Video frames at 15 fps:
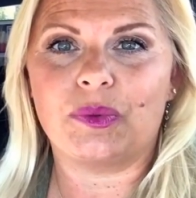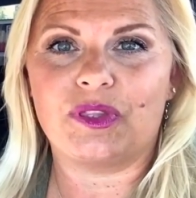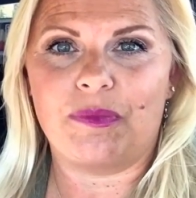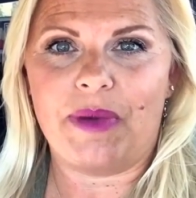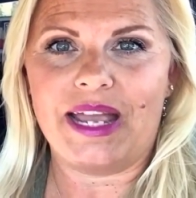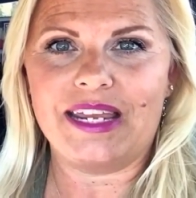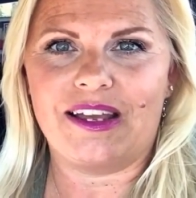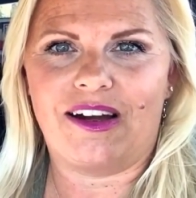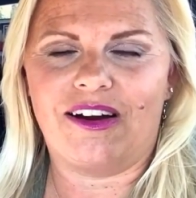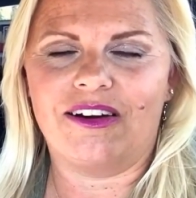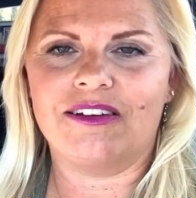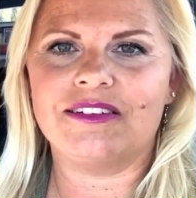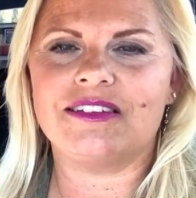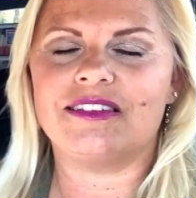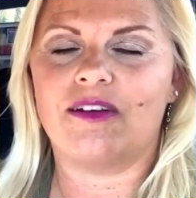with my
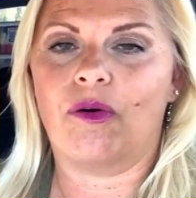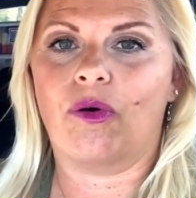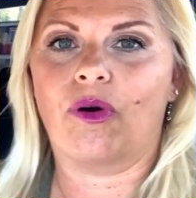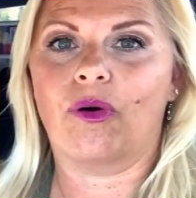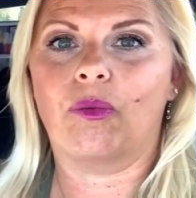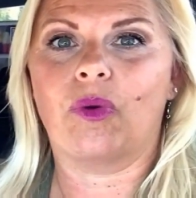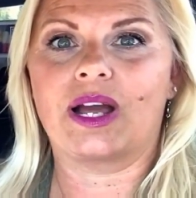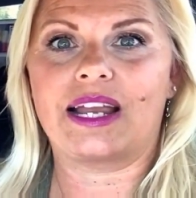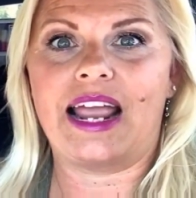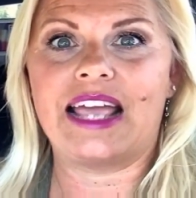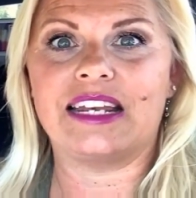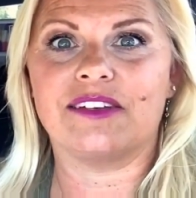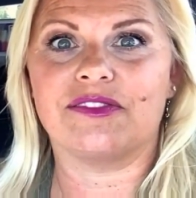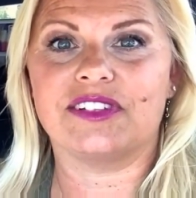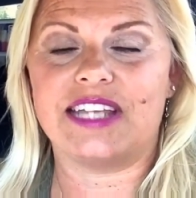yarns or what
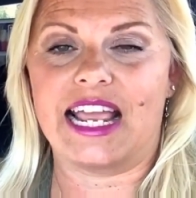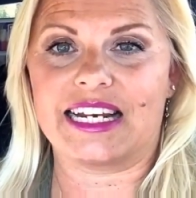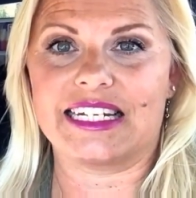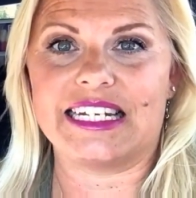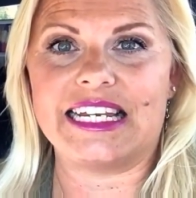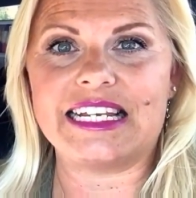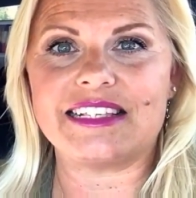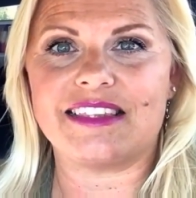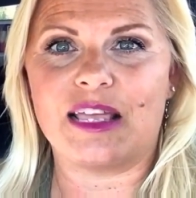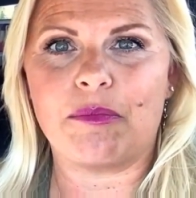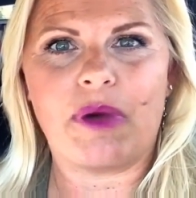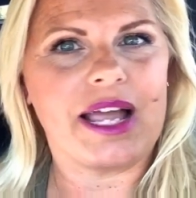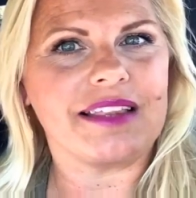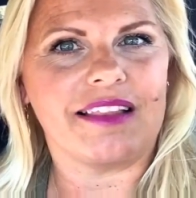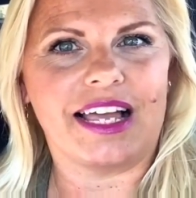kind of techniques they
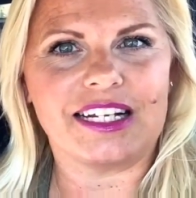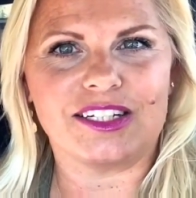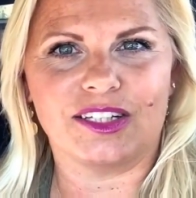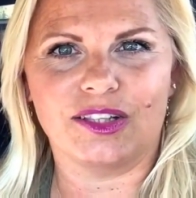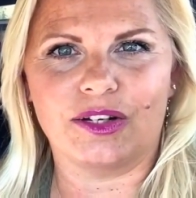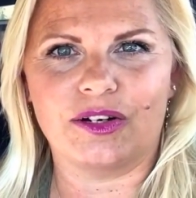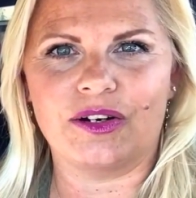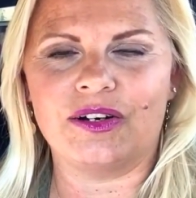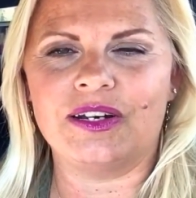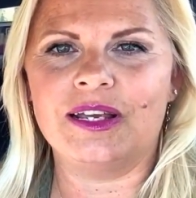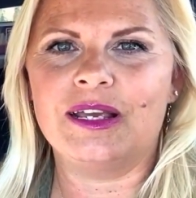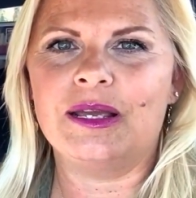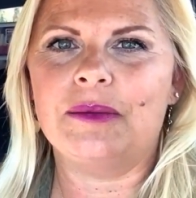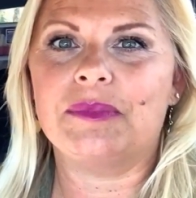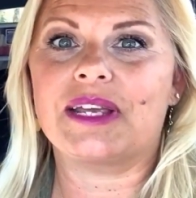might like to learn
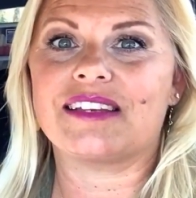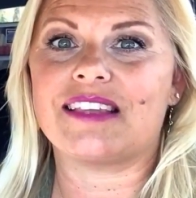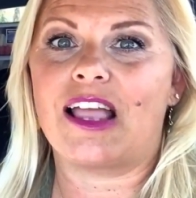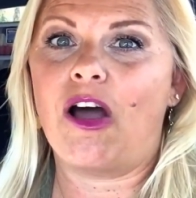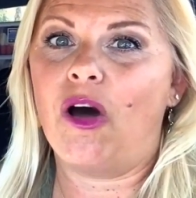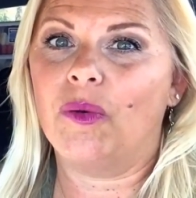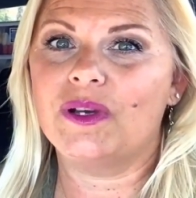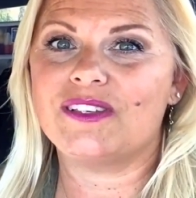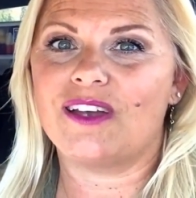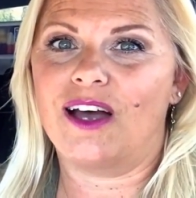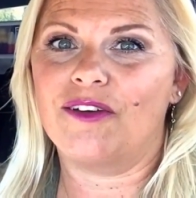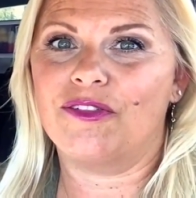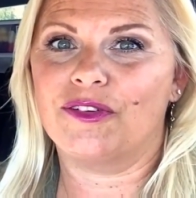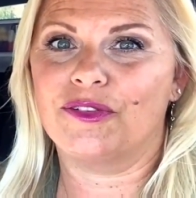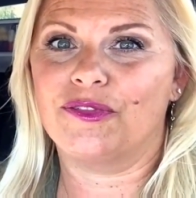because I always
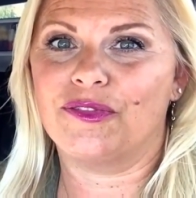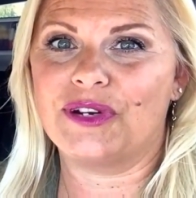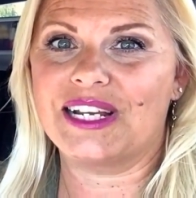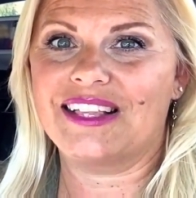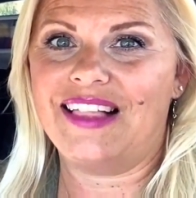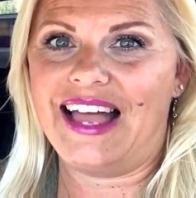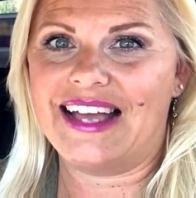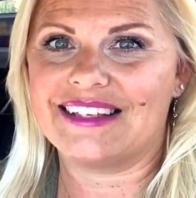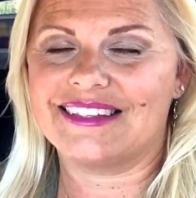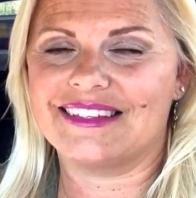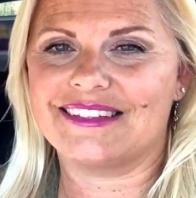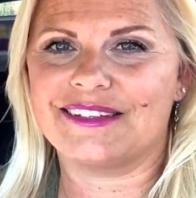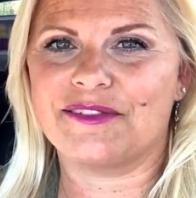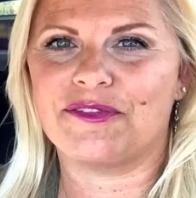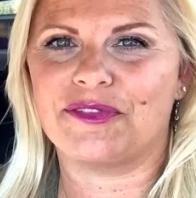offer free
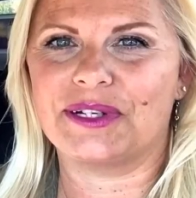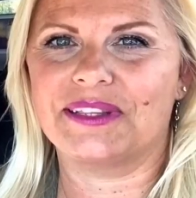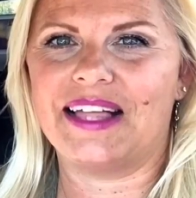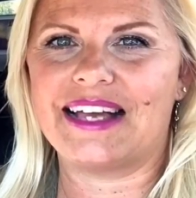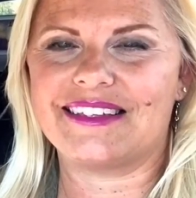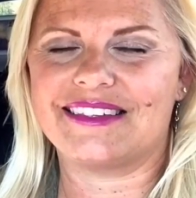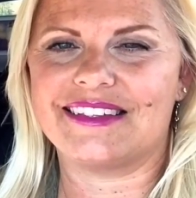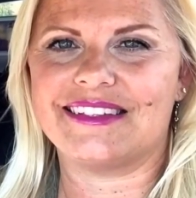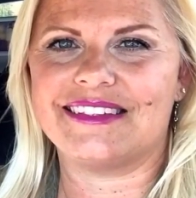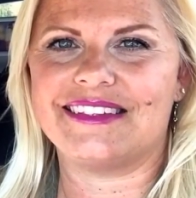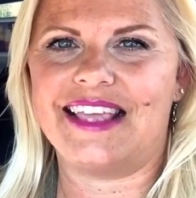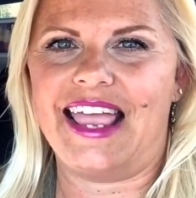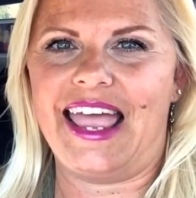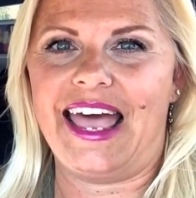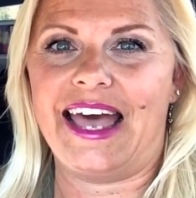classes and free
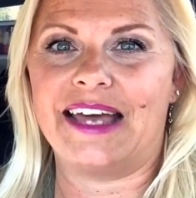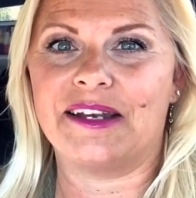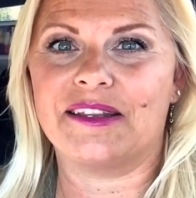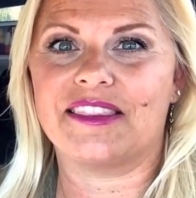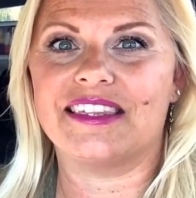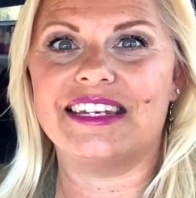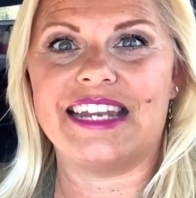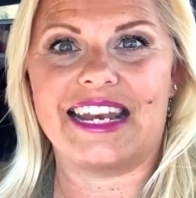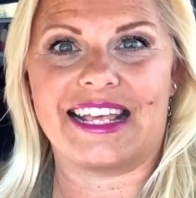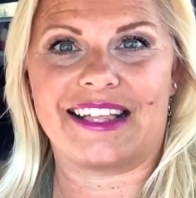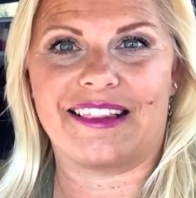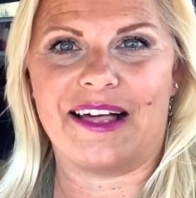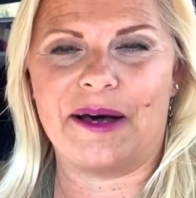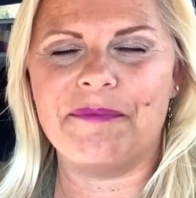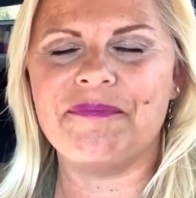lessons at the knitting
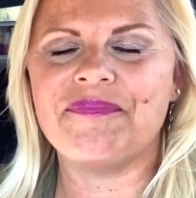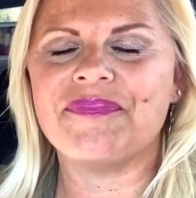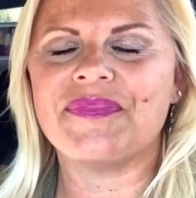club